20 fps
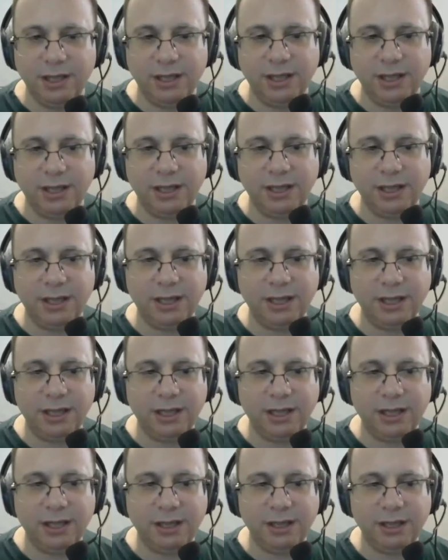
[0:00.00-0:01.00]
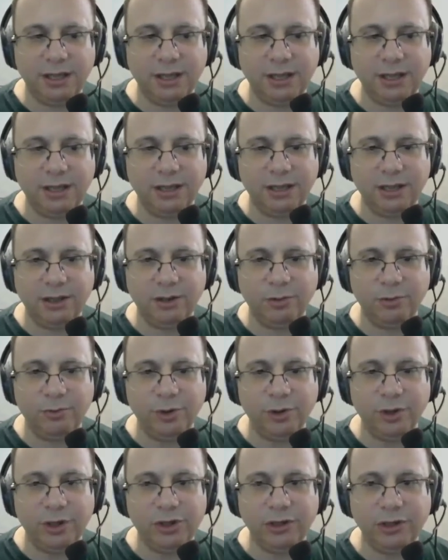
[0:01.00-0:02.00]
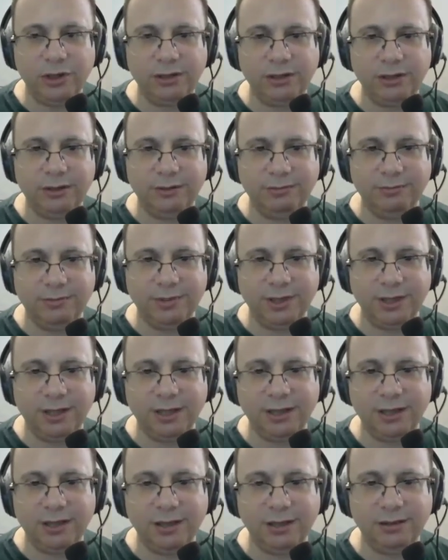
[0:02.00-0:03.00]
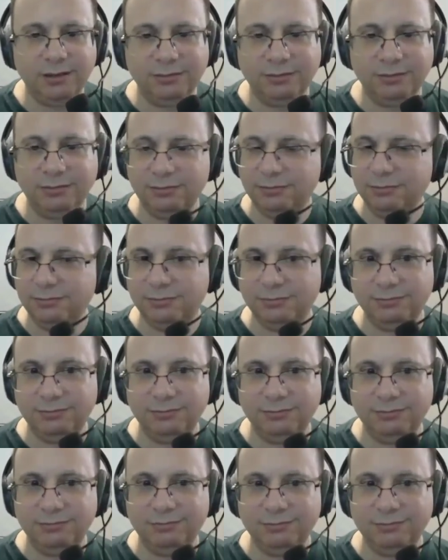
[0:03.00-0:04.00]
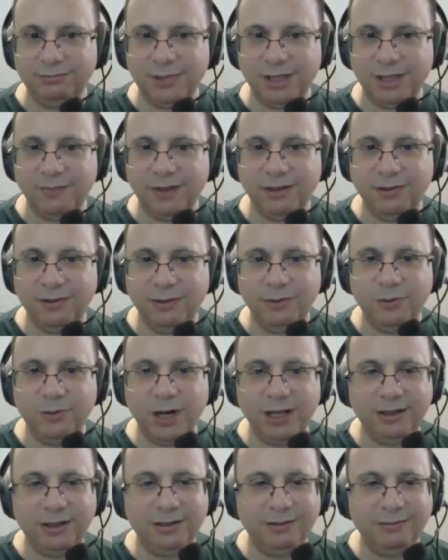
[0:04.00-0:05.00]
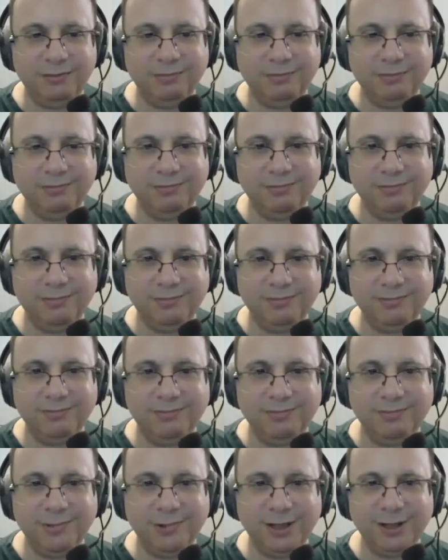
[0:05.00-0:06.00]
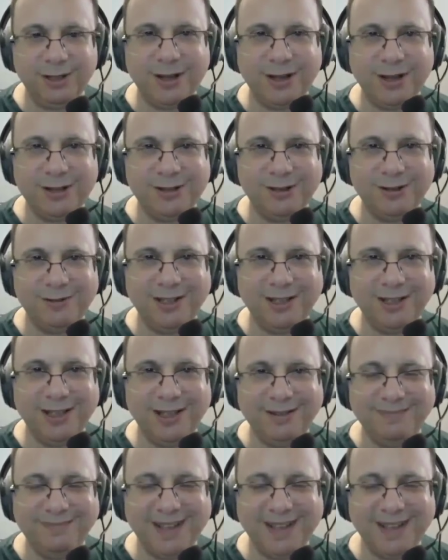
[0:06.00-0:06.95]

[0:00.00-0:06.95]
And I hope you enjoyed it and have a great continuation of the day.